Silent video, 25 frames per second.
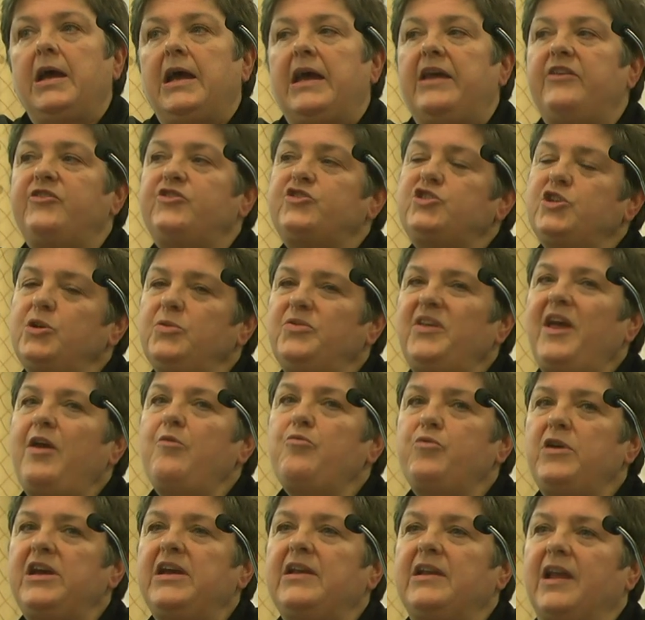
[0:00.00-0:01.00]
is, do they
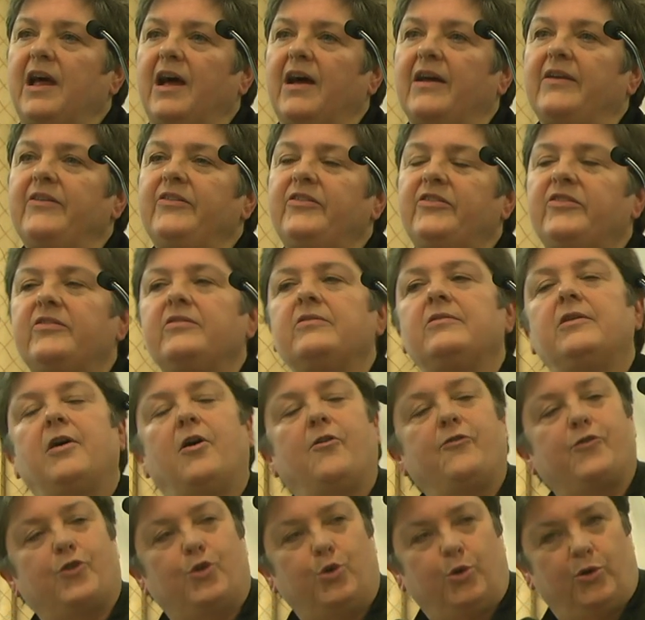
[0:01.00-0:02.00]
realise,
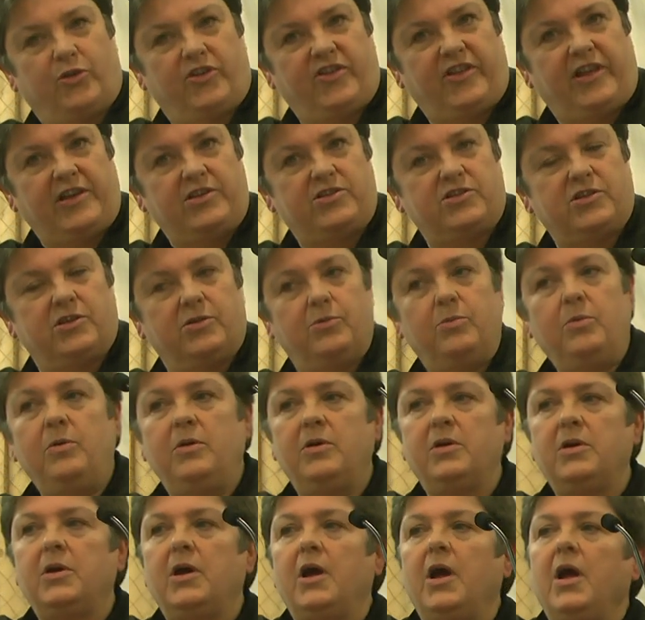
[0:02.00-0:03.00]
of course they do,
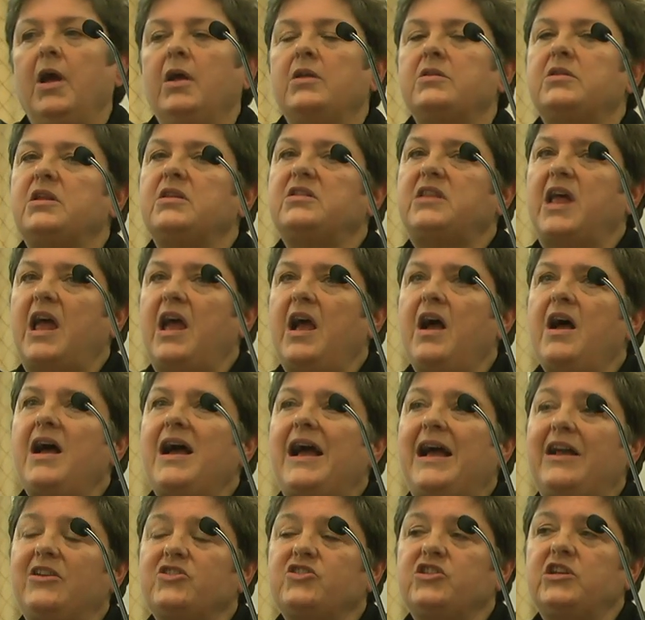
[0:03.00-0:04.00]
that they are
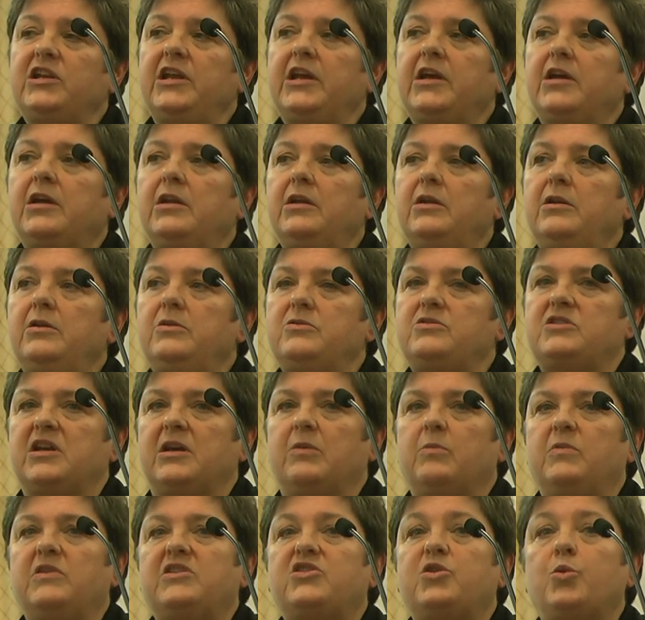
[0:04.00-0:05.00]
actually
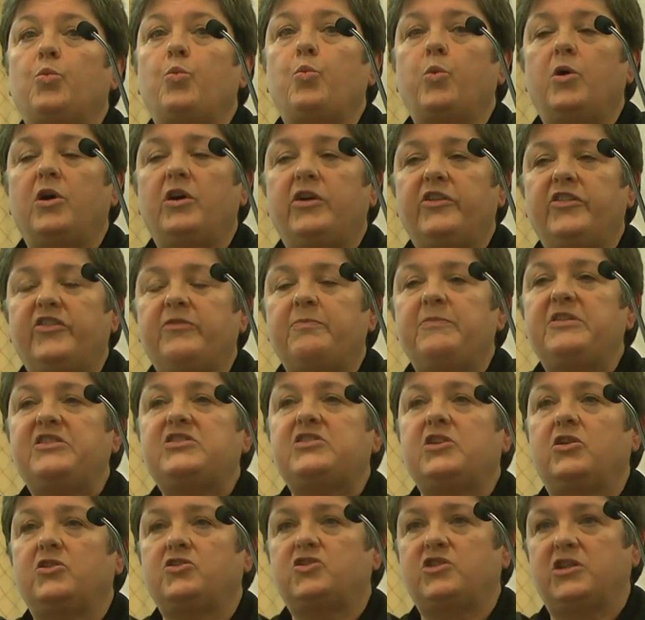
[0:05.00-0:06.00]
colluding with the worst
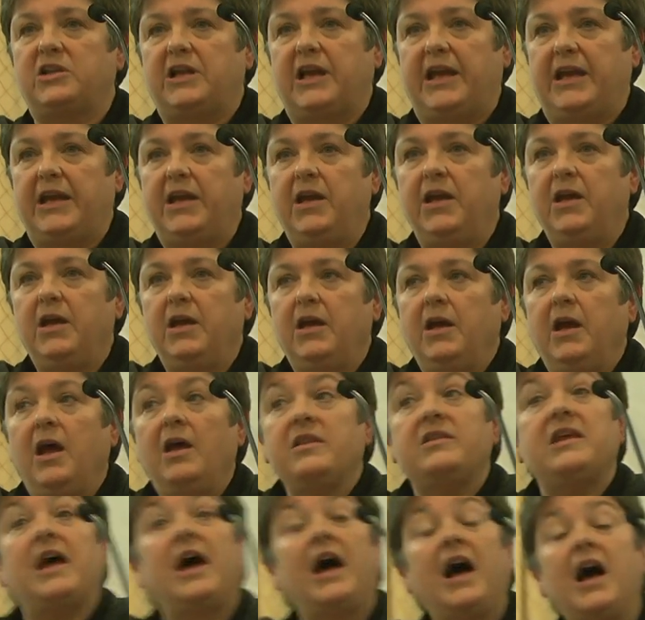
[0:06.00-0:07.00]
misogyny
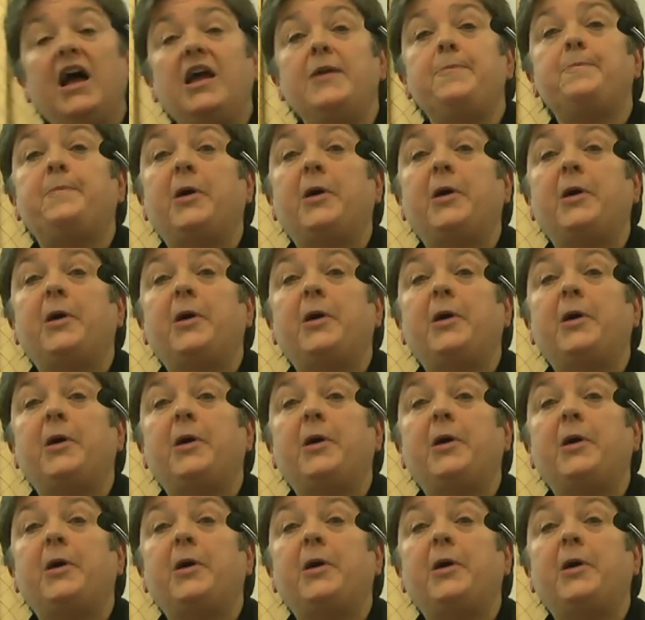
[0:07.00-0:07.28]
that I